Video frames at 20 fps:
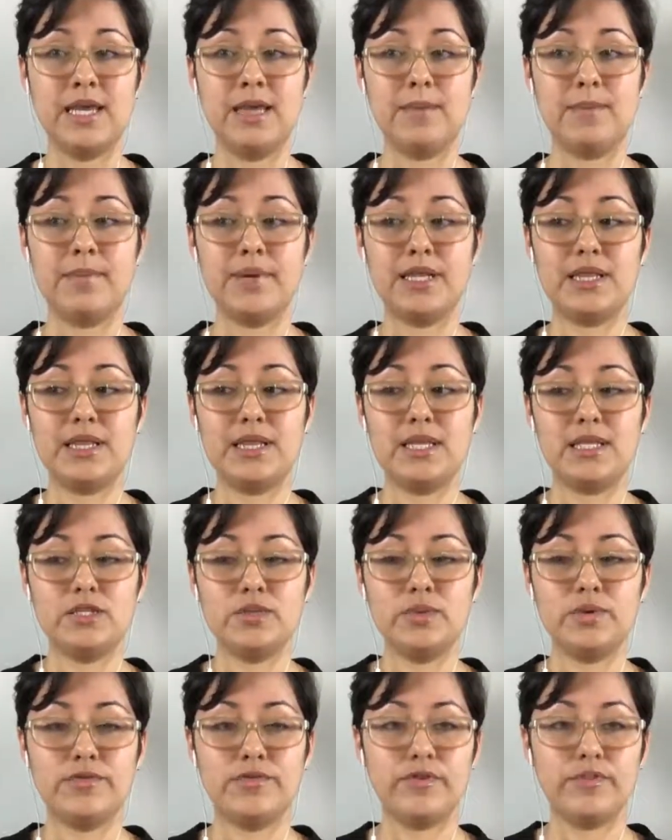but this
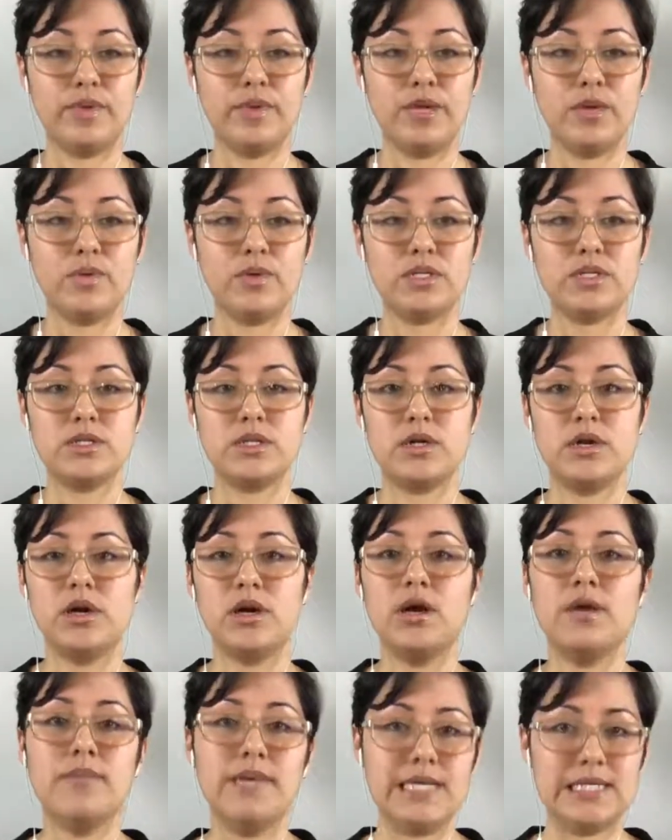one for me was
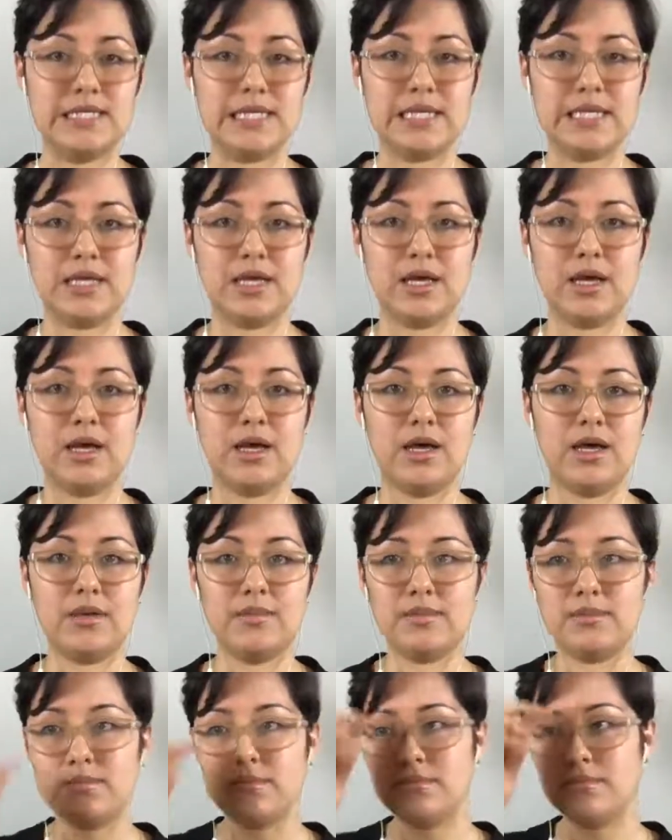amazing.
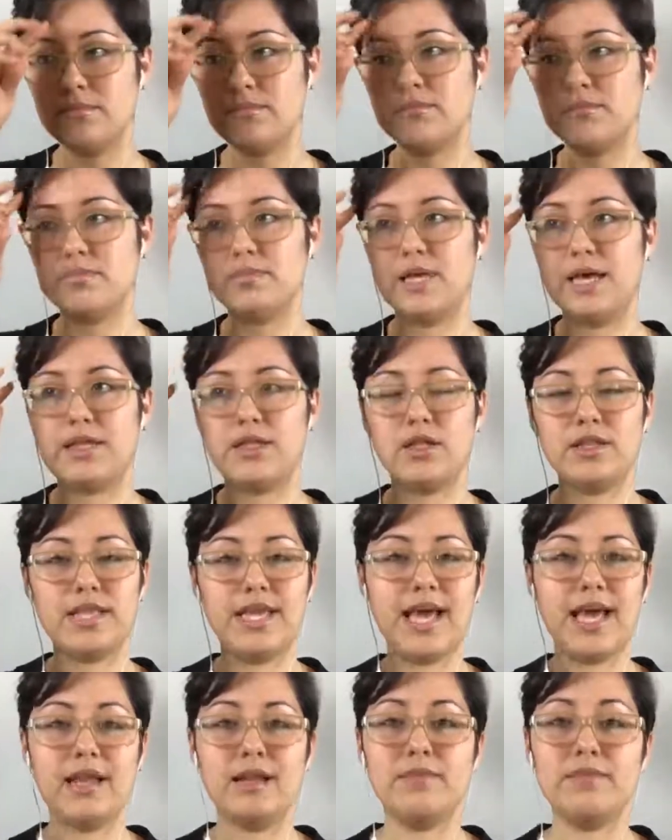I thought they
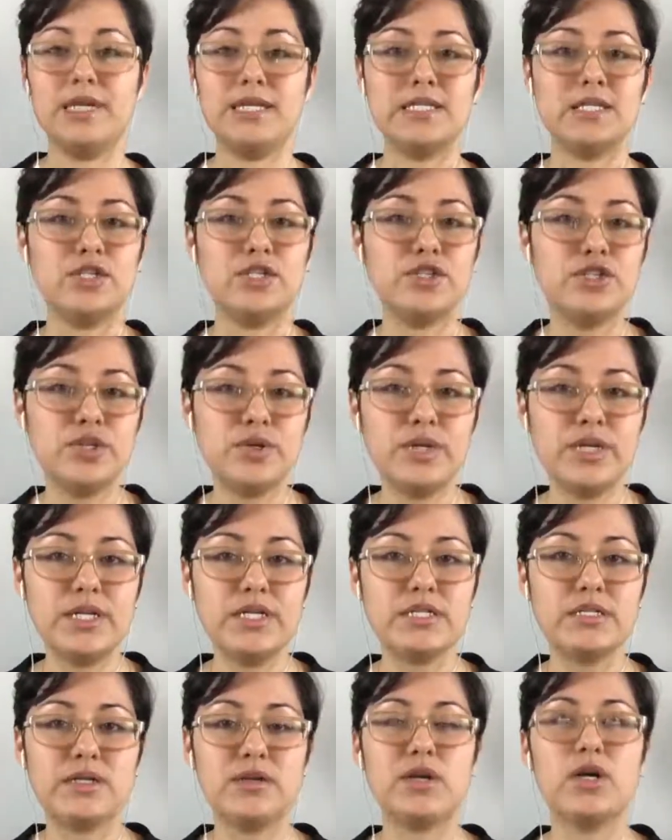had amazing
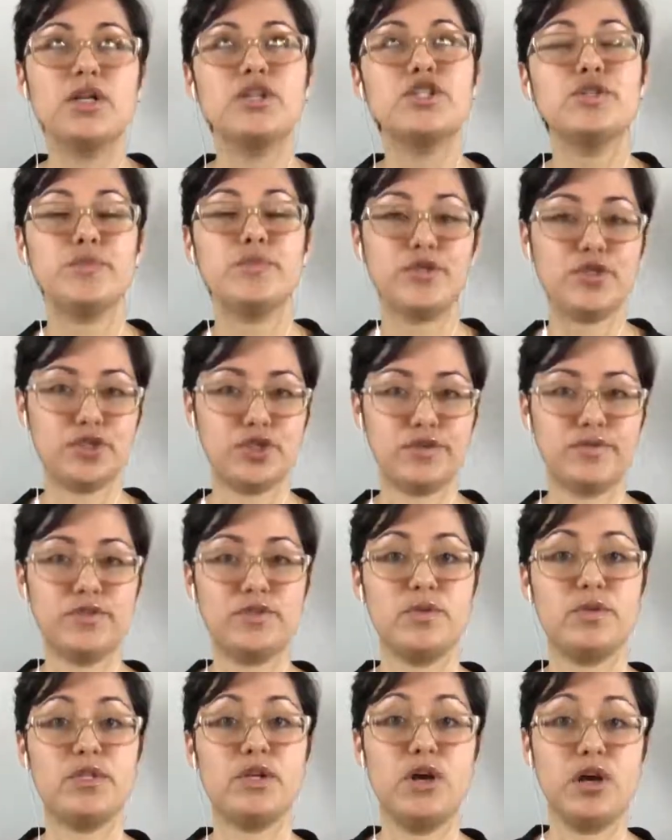students. Their customer service
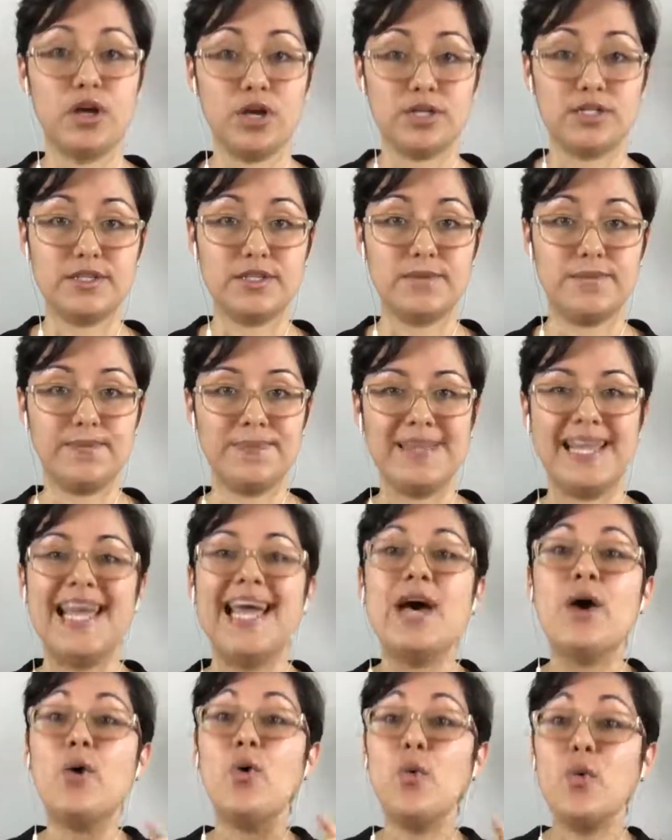was awesome.
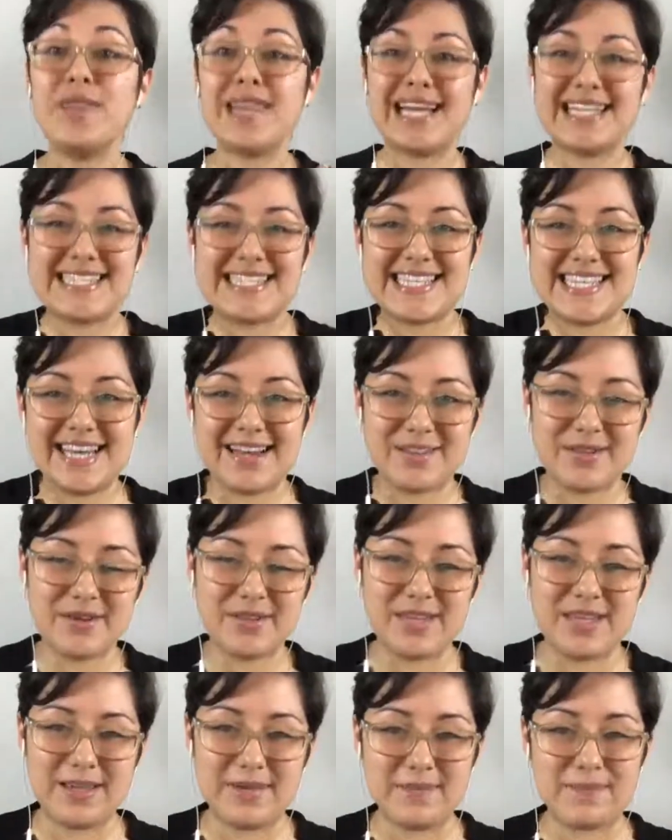Oh, that's the other
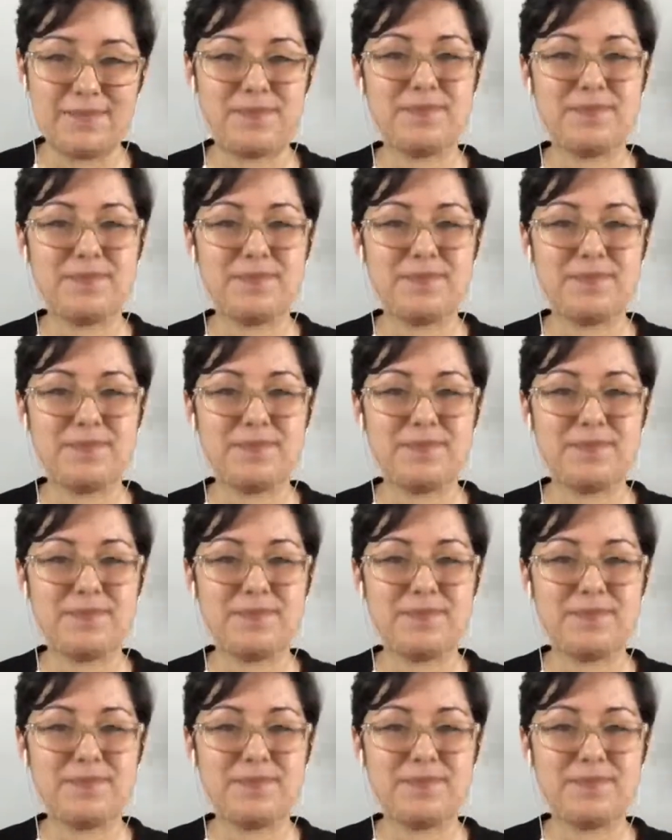thing.